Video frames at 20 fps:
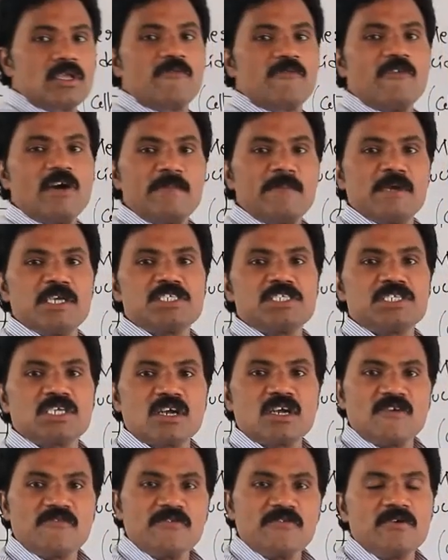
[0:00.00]

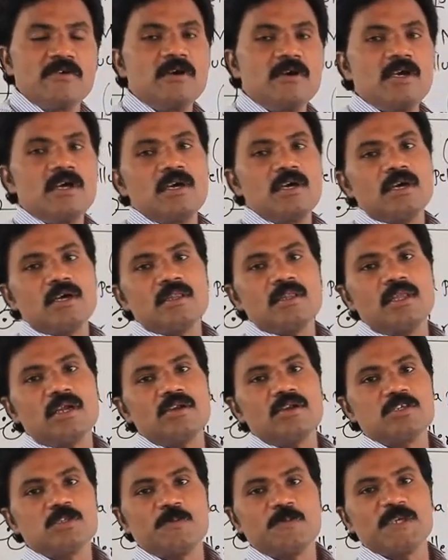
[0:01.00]
formation of
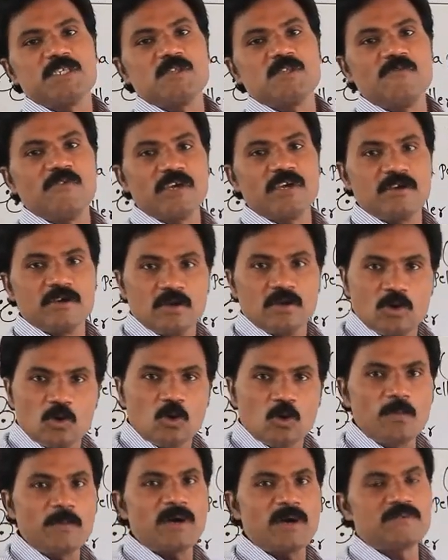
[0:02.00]
that specific
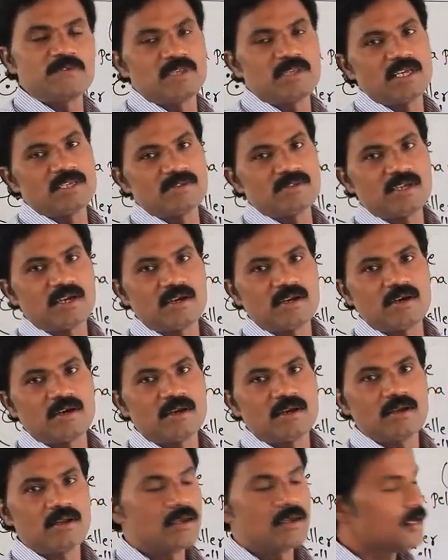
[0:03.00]
group of cells and
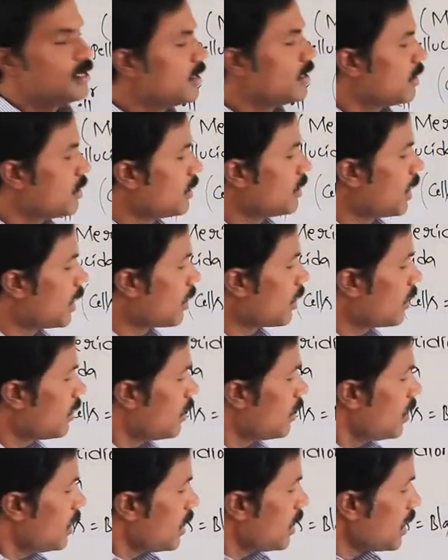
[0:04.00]
all.
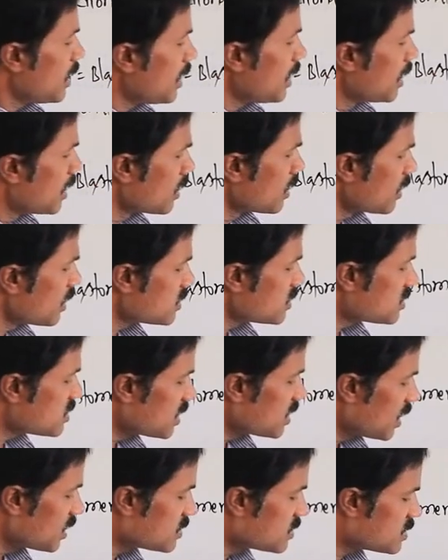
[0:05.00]
Then inner
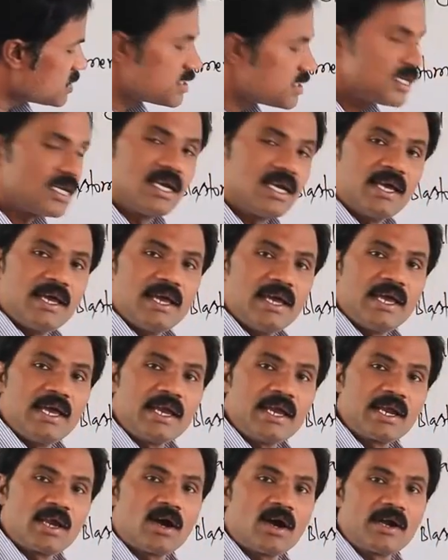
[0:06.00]
cells
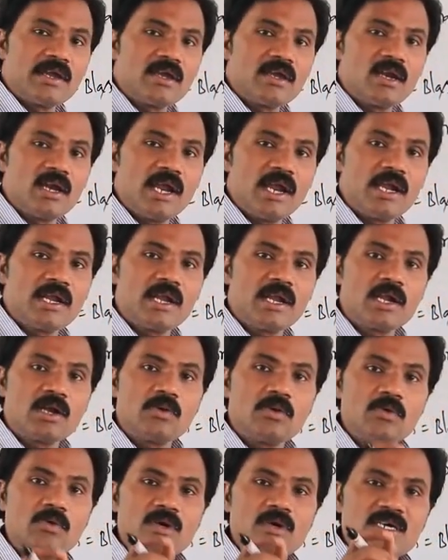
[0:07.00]
regarding
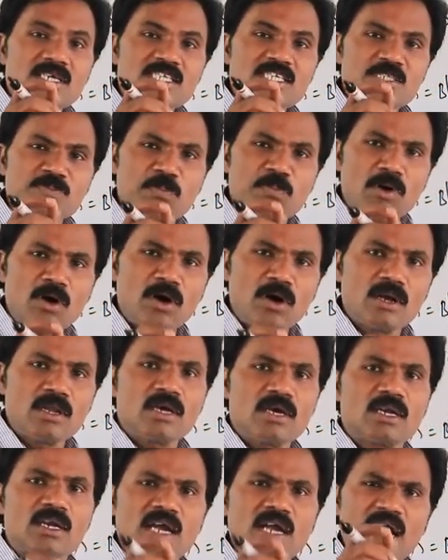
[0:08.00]
related to
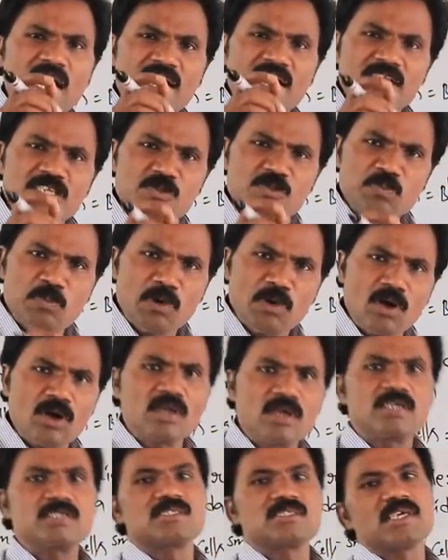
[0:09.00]
smaller and
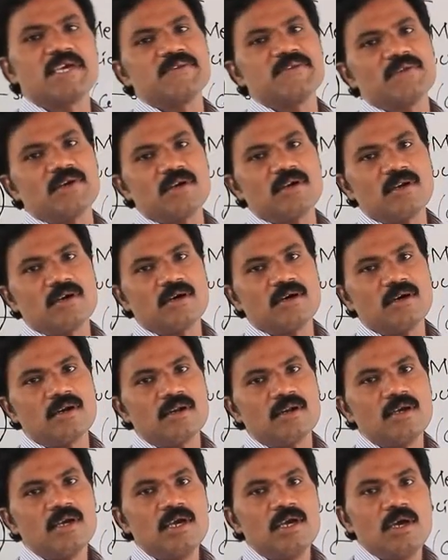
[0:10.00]
smaller size and
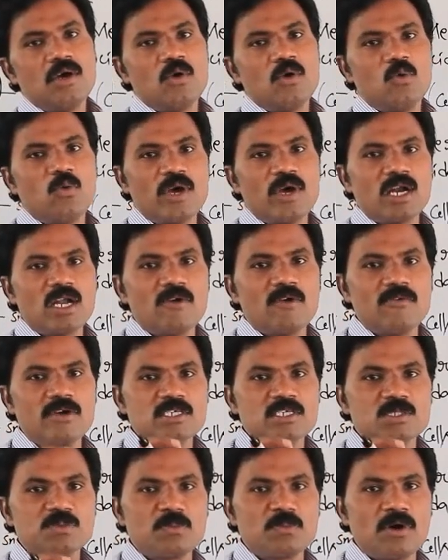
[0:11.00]
all.
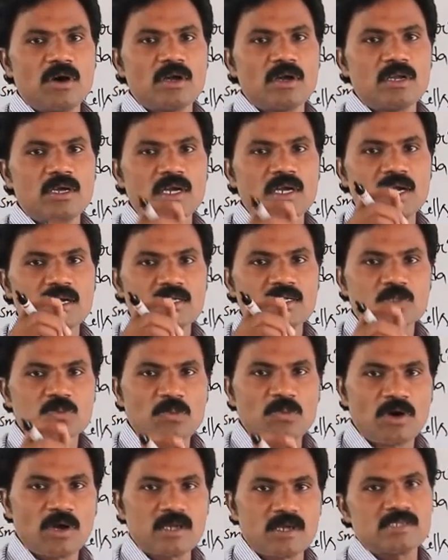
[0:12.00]
Whenever smaller and
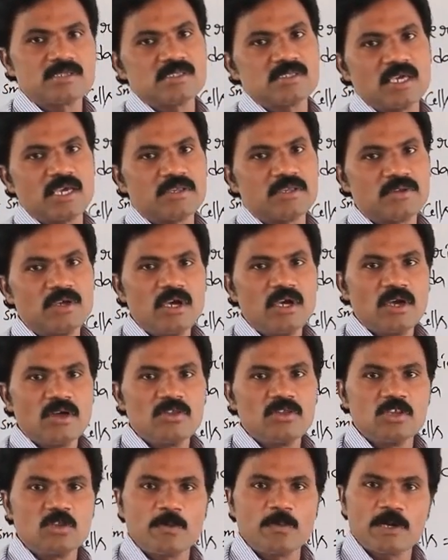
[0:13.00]
smaller size,
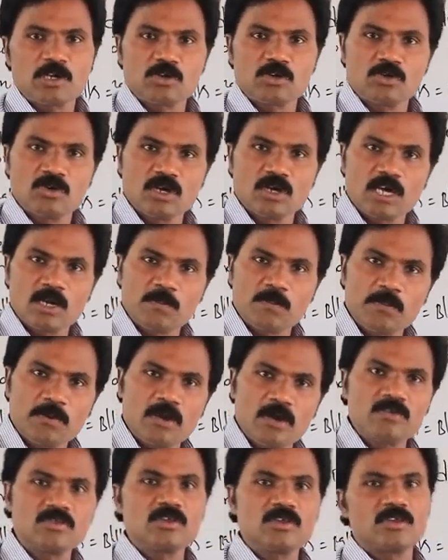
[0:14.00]
this particular
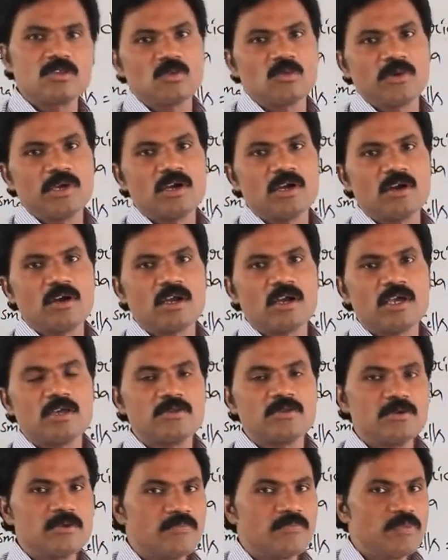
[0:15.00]
process we call
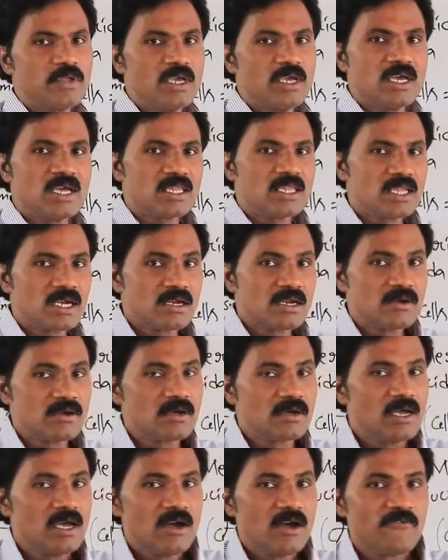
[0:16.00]
as that
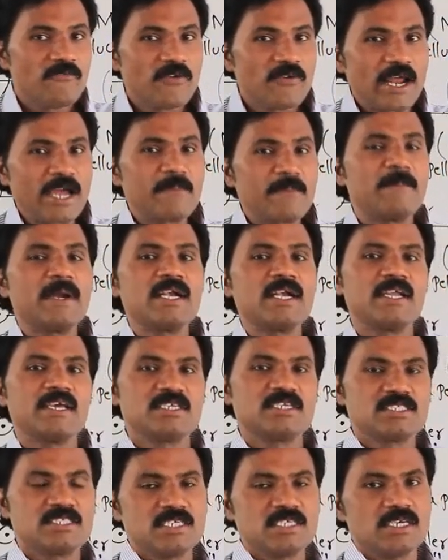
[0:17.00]

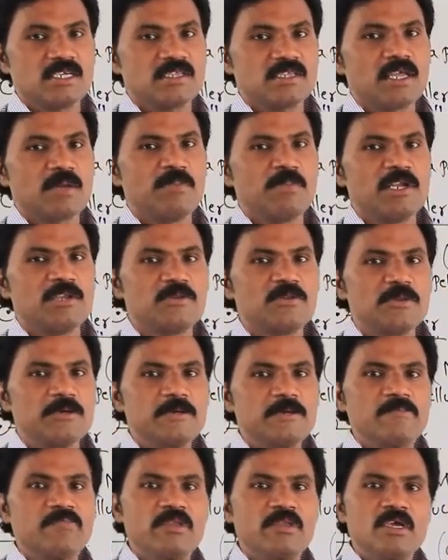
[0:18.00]
fragmentation. That means
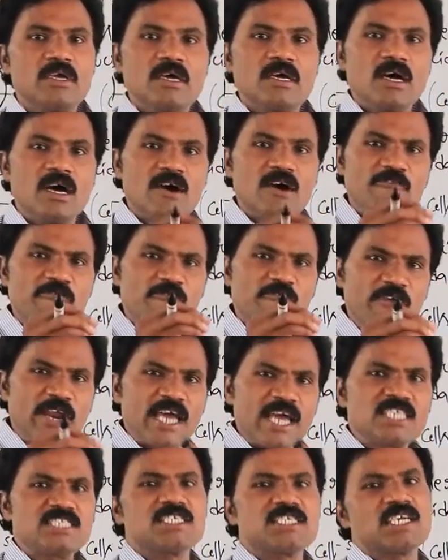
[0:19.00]

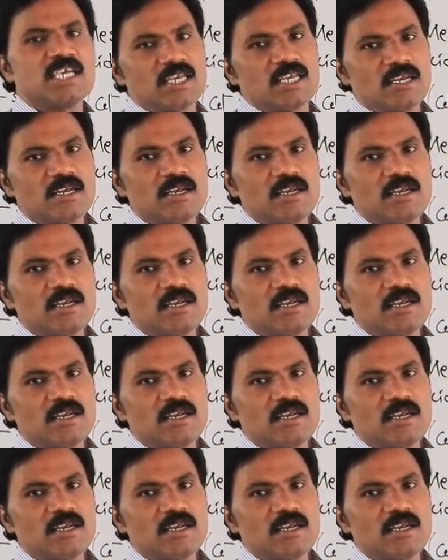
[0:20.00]
fractional